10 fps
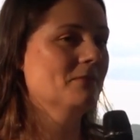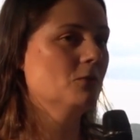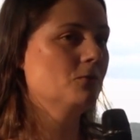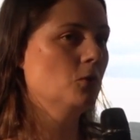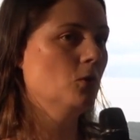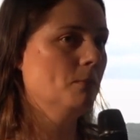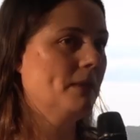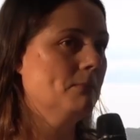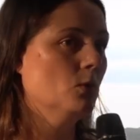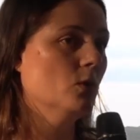for
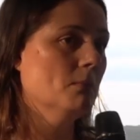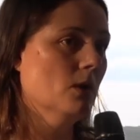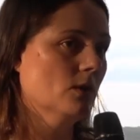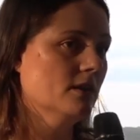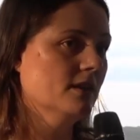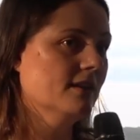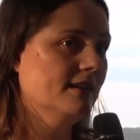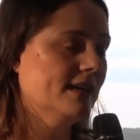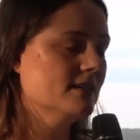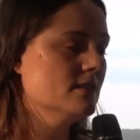people who are modern
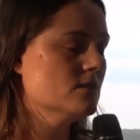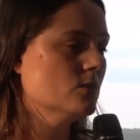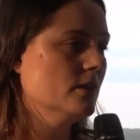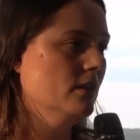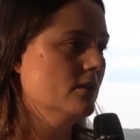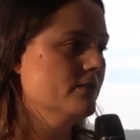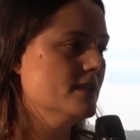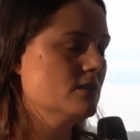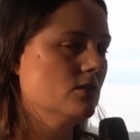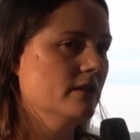collectors, or a lot of
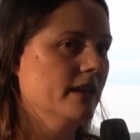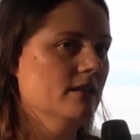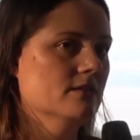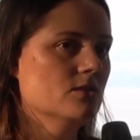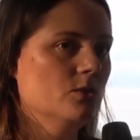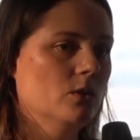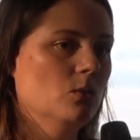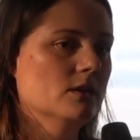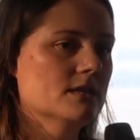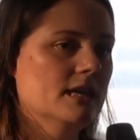historians who are
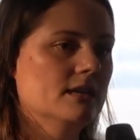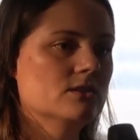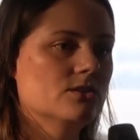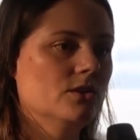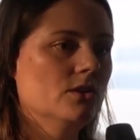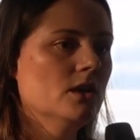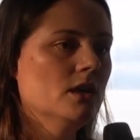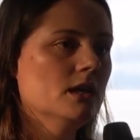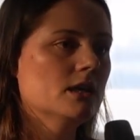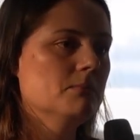wanting to
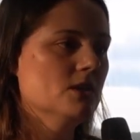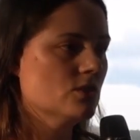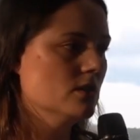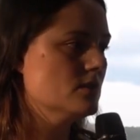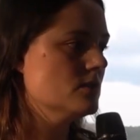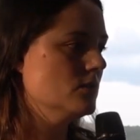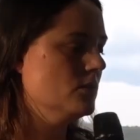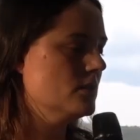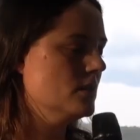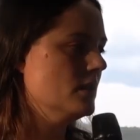commission a
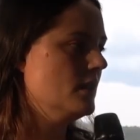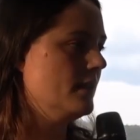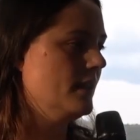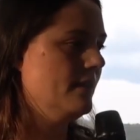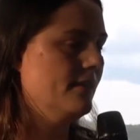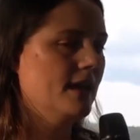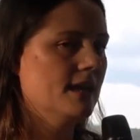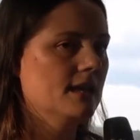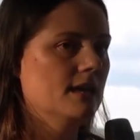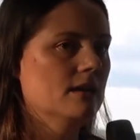suit that then they
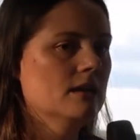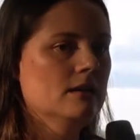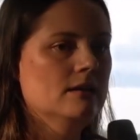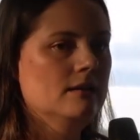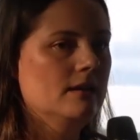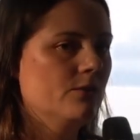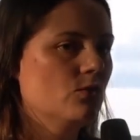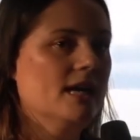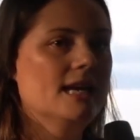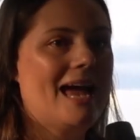can
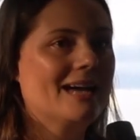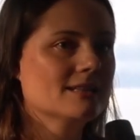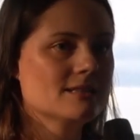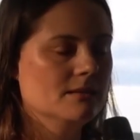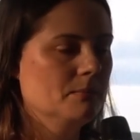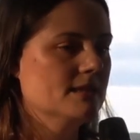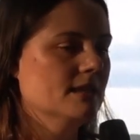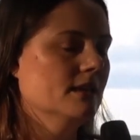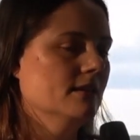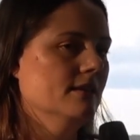reenact a
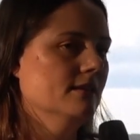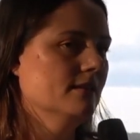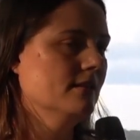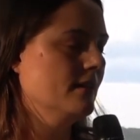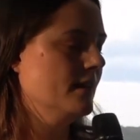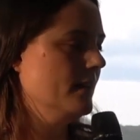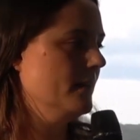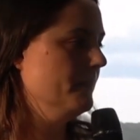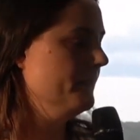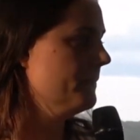particular
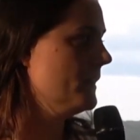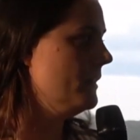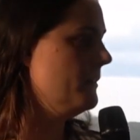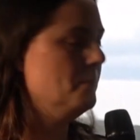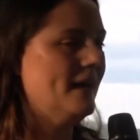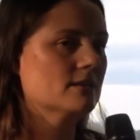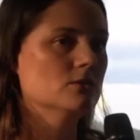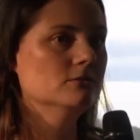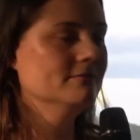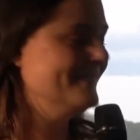battle.